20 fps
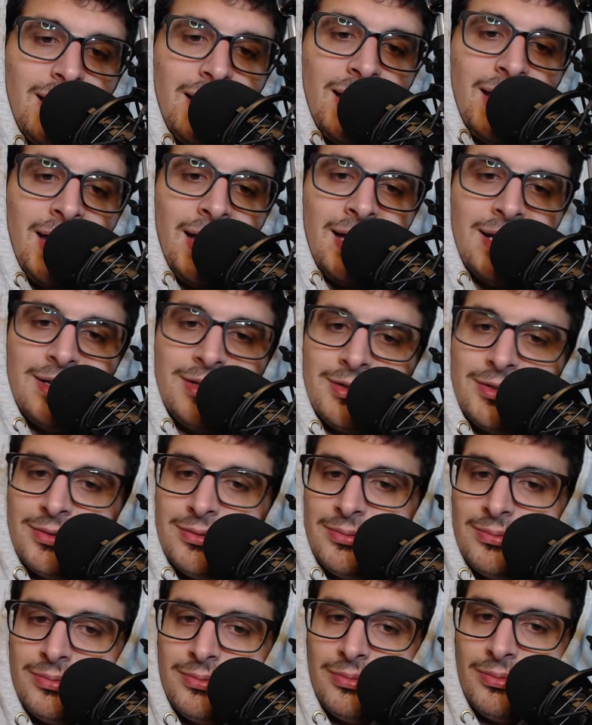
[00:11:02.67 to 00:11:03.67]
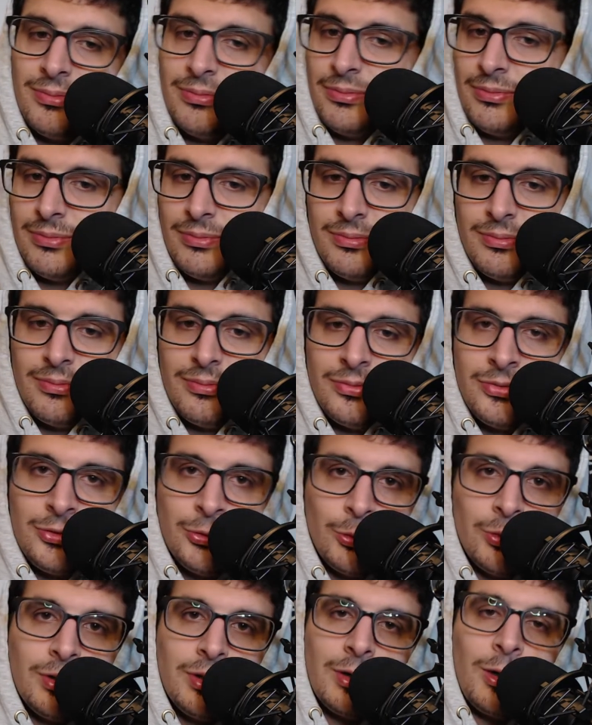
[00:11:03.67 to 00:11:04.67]
And
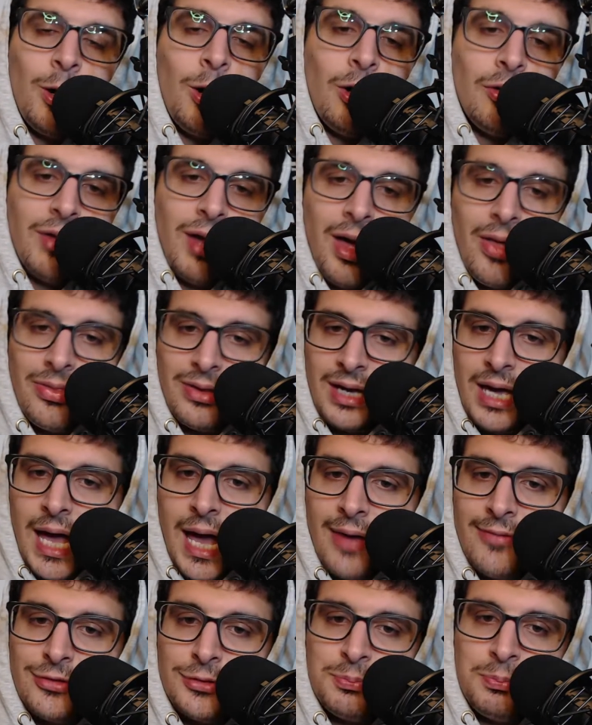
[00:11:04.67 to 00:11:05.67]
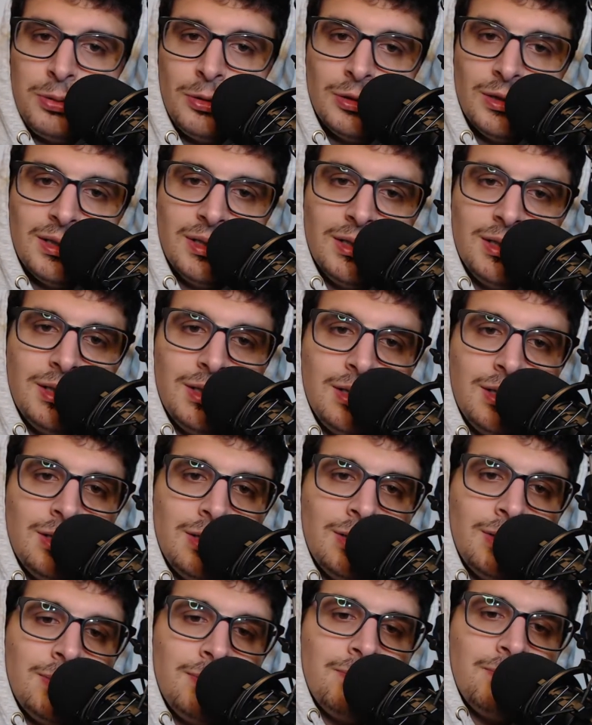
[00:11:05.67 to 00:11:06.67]
during all that, the Cavs pull it
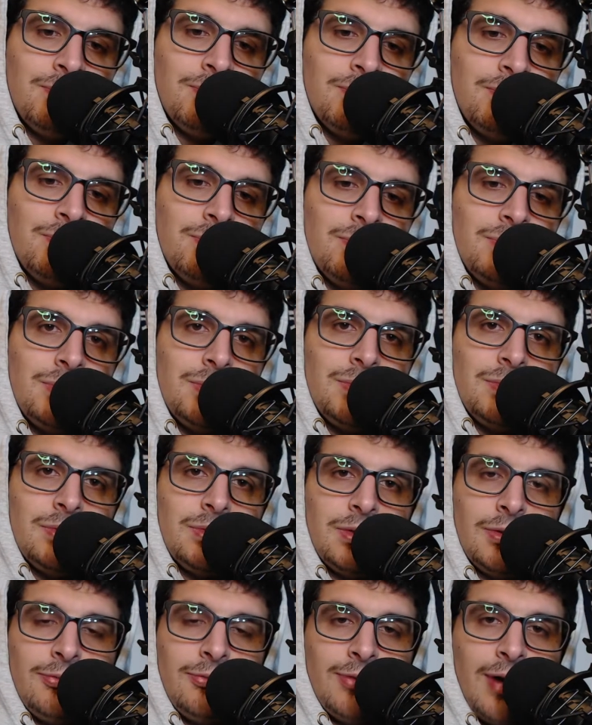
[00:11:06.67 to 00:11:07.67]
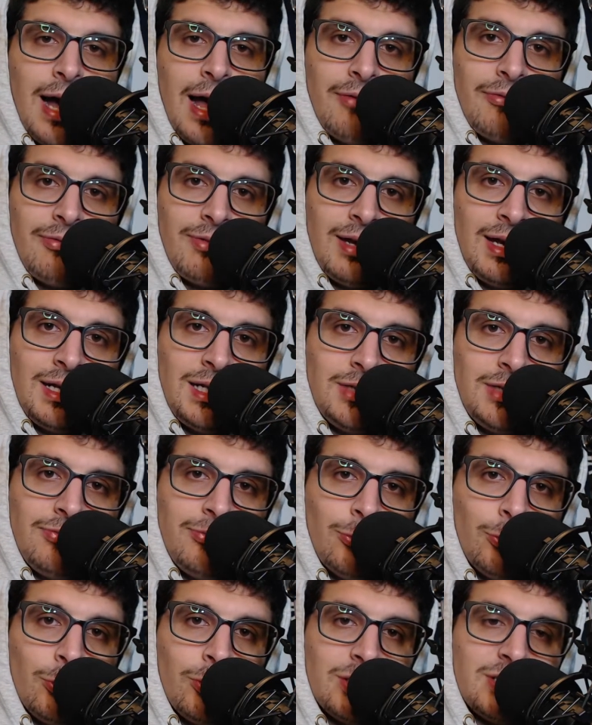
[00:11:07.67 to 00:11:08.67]
to 5,
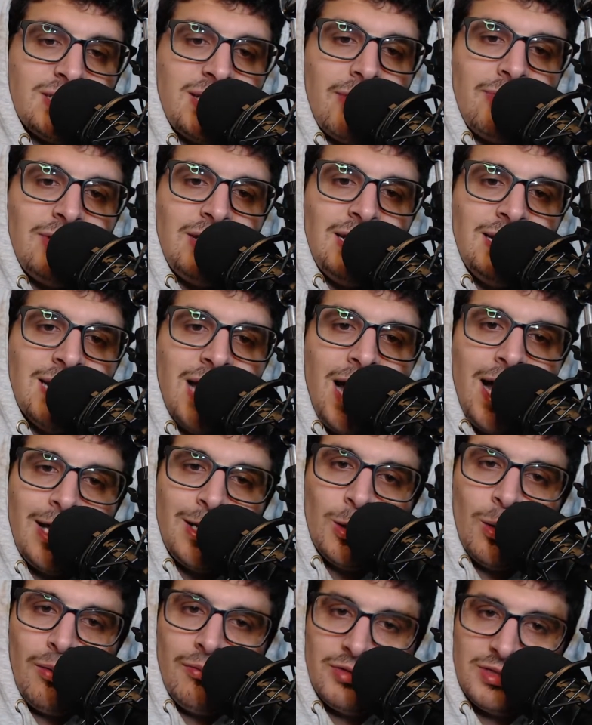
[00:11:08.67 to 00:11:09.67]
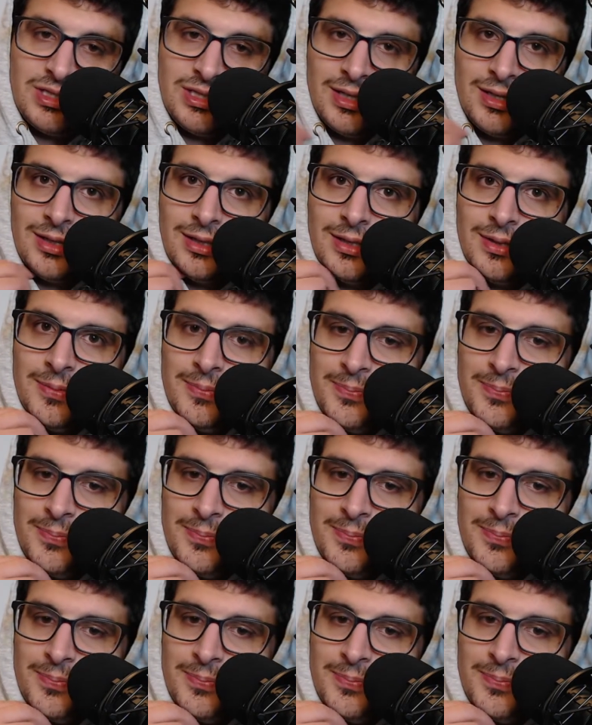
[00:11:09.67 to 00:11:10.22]
84-79 all of a sudden.